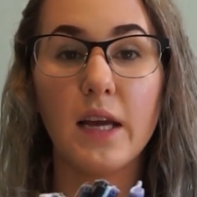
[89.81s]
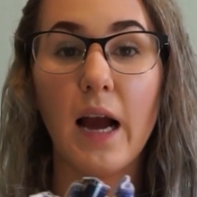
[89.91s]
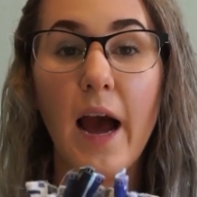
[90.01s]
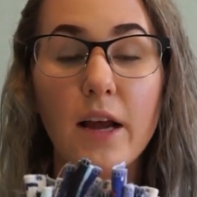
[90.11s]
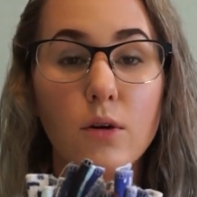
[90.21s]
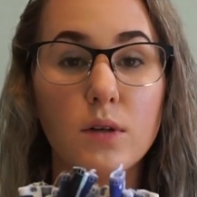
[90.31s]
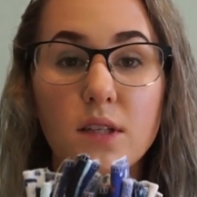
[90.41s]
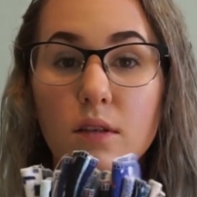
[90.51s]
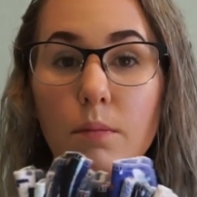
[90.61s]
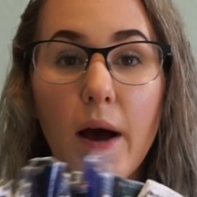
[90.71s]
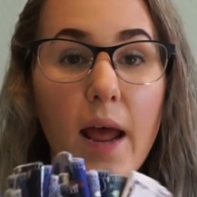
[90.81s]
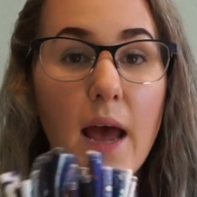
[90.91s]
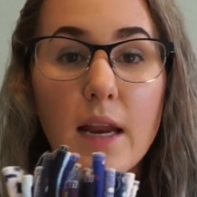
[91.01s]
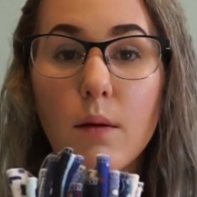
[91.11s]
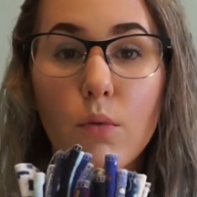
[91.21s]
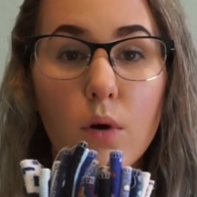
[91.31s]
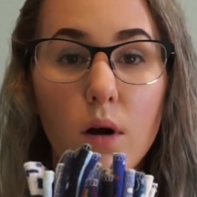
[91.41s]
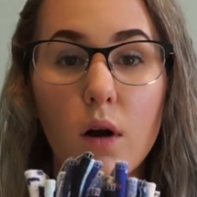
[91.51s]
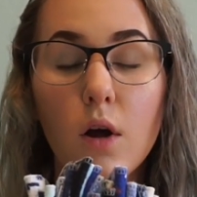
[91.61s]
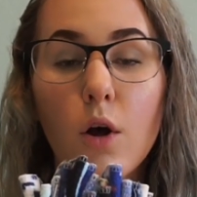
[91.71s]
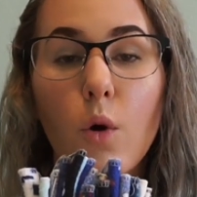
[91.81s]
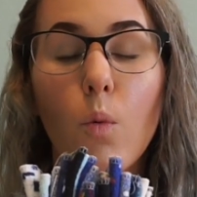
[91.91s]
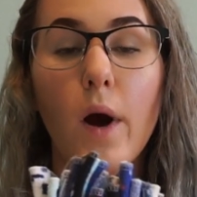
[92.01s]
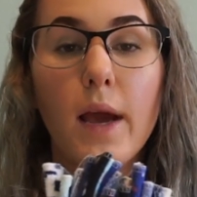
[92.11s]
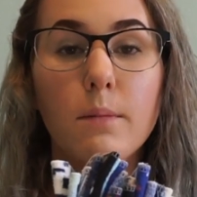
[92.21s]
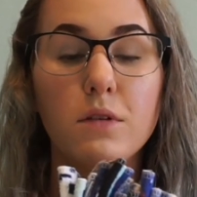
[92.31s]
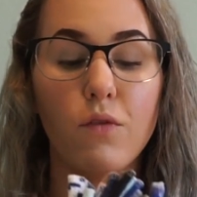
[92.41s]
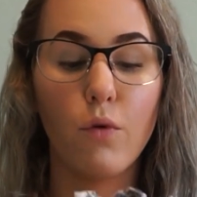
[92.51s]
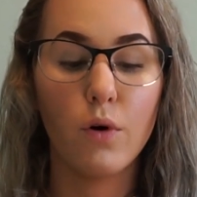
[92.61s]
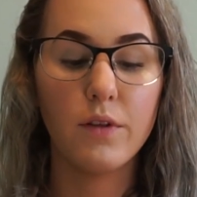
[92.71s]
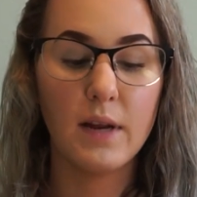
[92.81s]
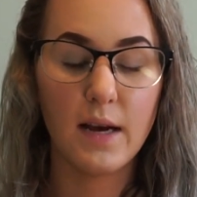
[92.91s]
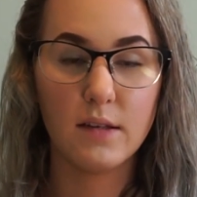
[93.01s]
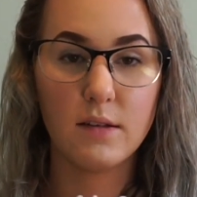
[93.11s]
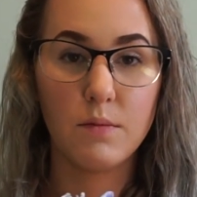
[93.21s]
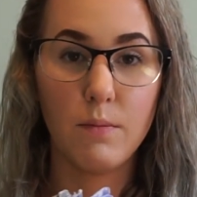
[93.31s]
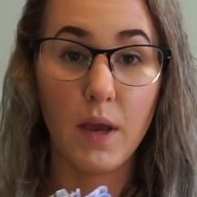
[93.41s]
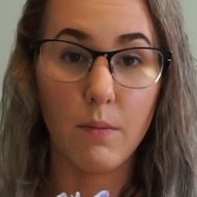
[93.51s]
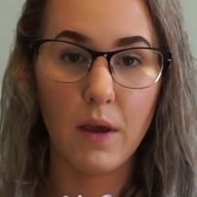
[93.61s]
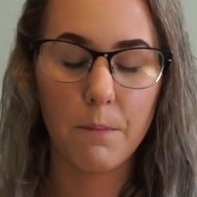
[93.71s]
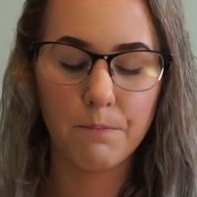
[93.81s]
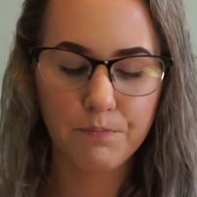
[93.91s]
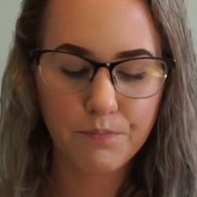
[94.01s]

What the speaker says: Like, I don't need to buy any more wipes for the next baby.